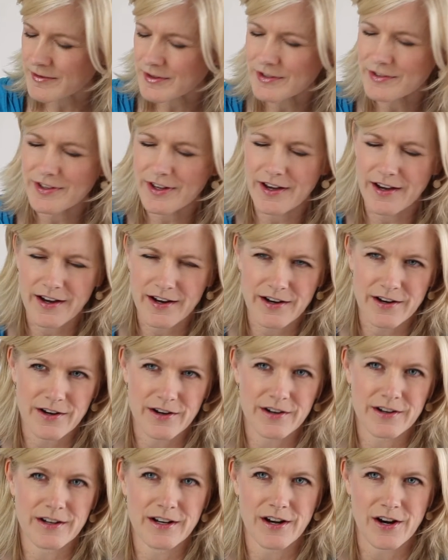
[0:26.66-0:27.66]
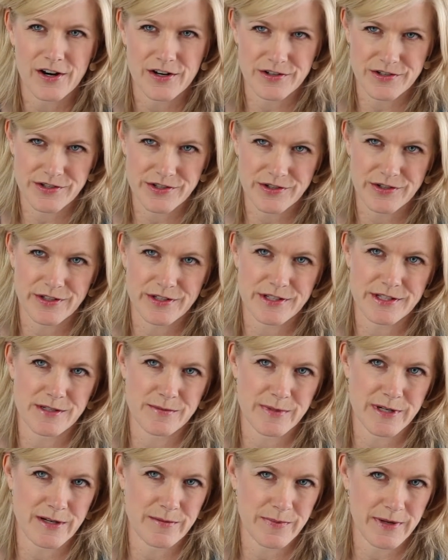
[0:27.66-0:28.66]
used to hire art students to
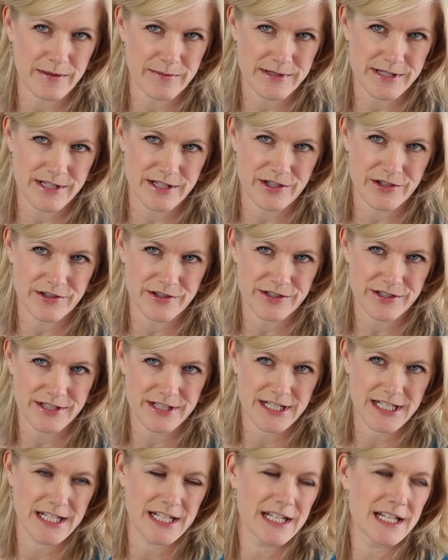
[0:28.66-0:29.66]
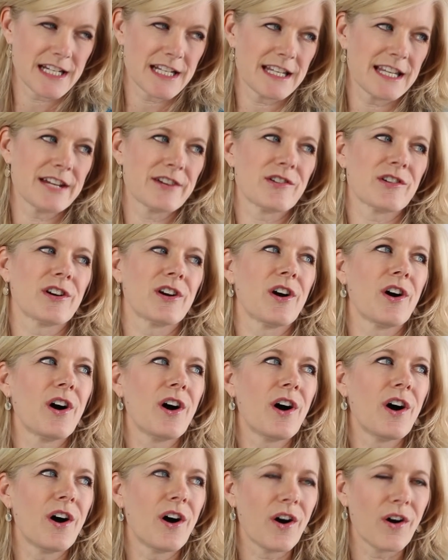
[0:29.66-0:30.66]
be our babysitters. And they were
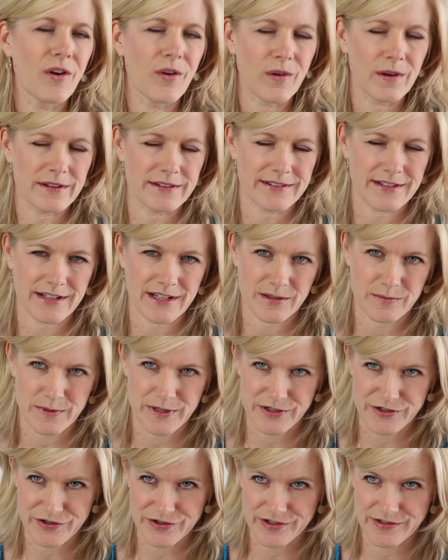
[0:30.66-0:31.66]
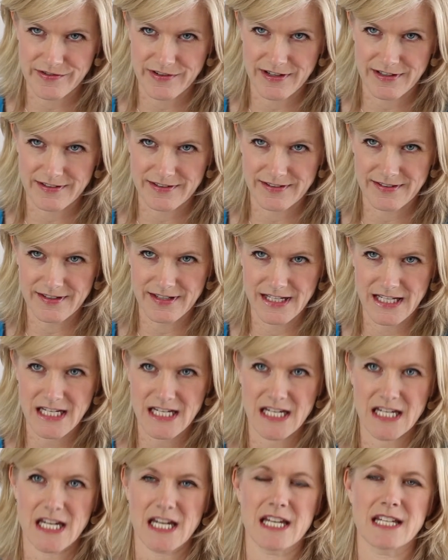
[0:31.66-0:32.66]
always taking pictures of us,
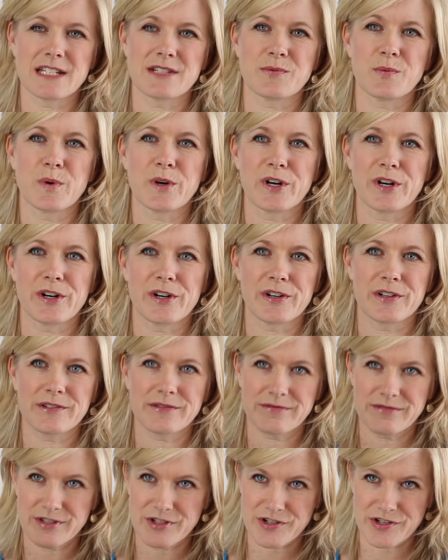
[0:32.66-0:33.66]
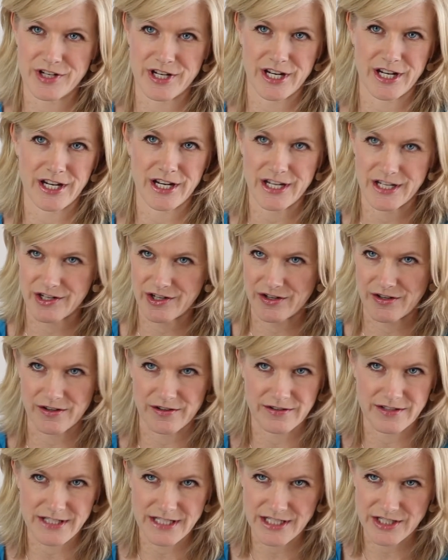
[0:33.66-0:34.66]
as were she and her
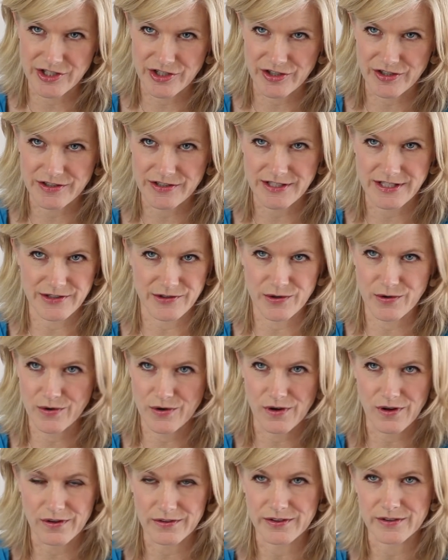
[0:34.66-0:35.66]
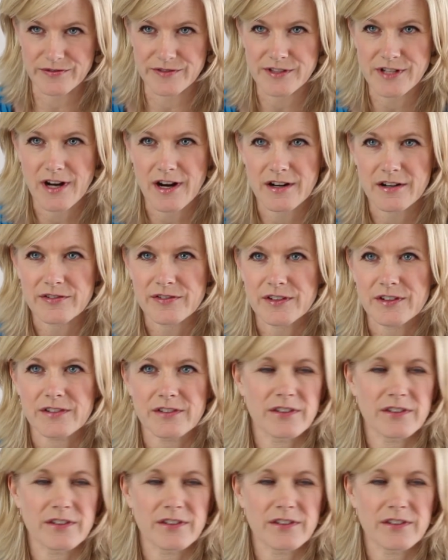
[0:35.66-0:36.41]
sisters, who are also photographers.